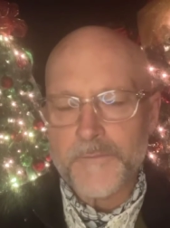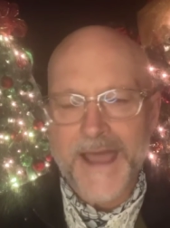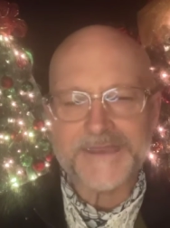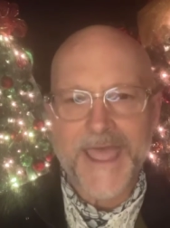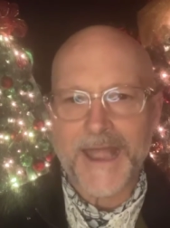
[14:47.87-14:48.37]

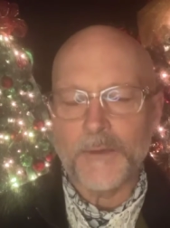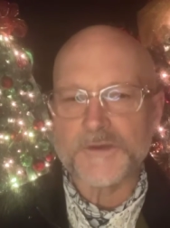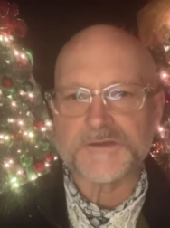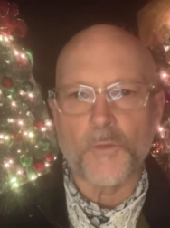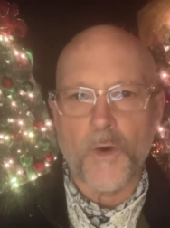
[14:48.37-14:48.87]
my daddy
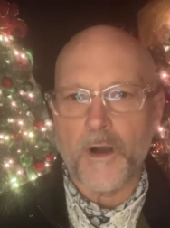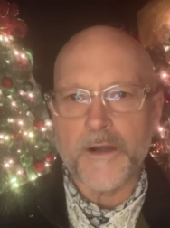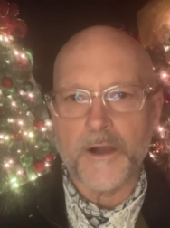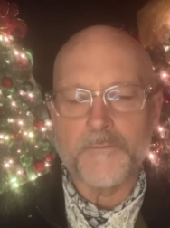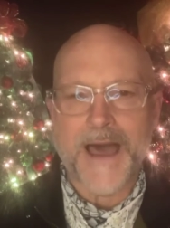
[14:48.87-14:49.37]
was a
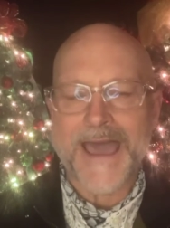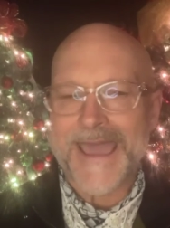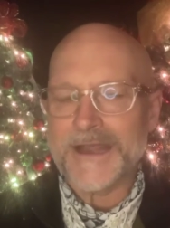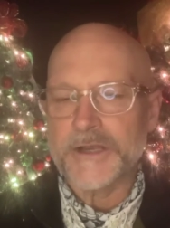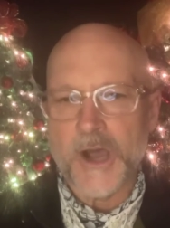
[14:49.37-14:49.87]
worrier, my
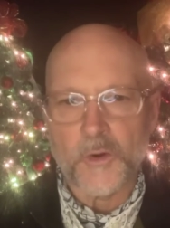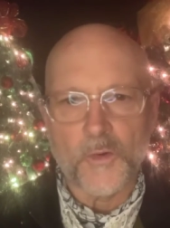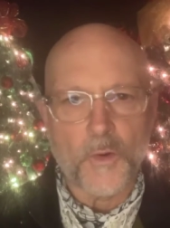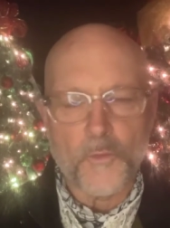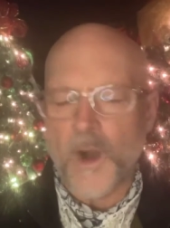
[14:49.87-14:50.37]
aunt and uncle,